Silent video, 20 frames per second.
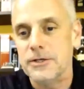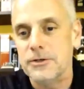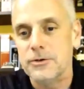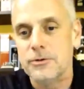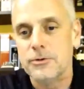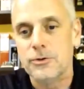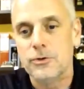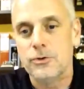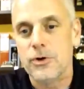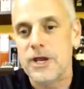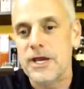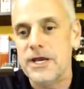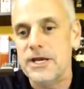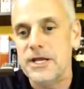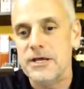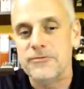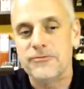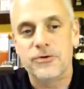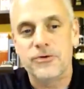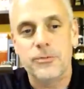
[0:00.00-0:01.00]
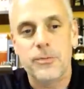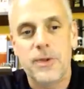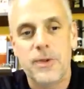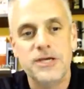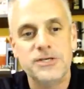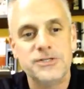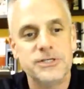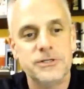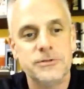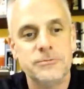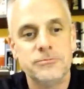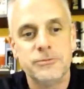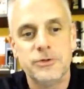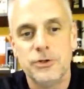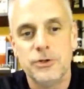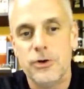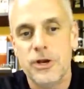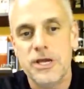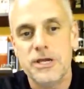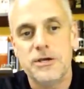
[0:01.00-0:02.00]
Great information.
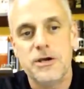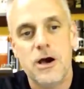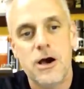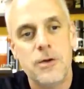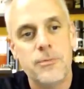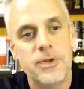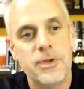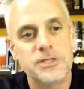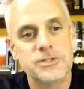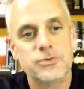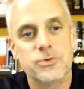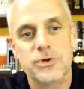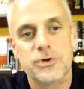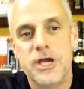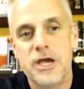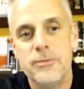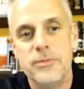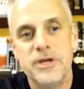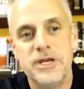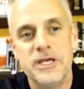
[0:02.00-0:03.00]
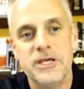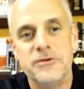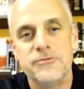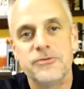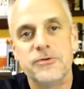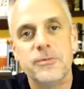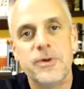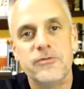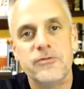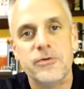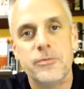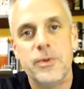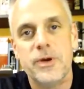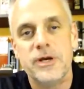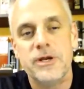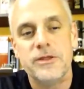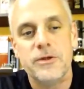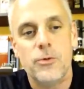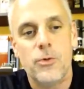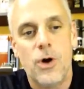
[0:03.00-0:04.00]
Great comments were coming in from
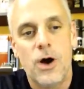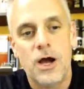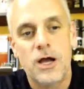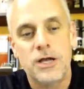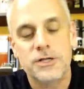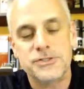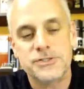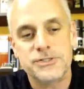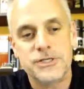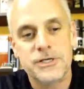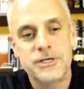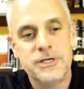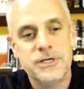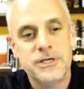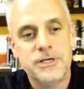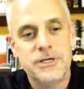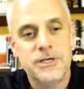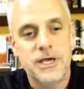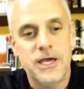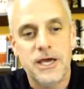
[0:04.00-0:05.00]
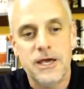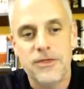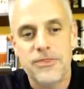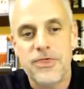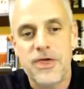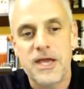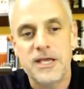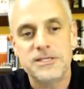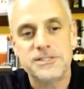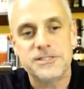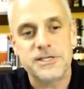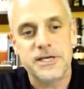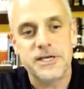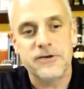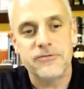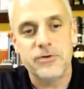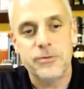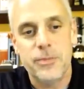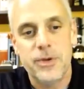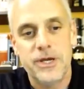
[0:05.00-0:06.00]
everybody that watched. Thanks to
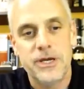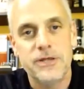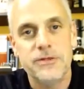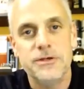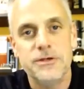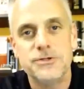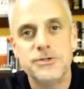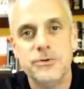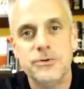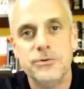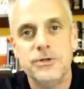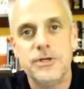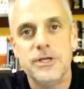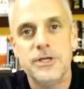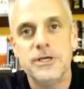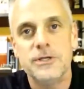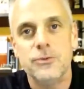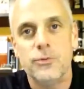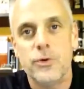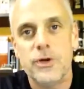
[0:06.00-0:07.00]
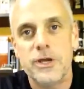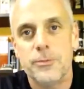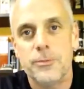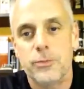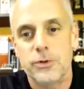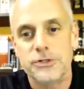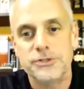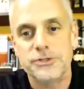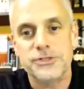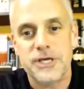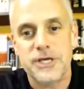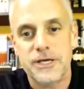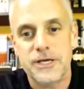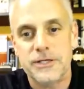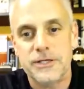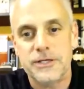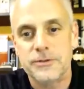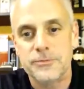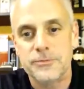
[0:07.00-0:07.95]
everybody that tuned in. We appreciate it.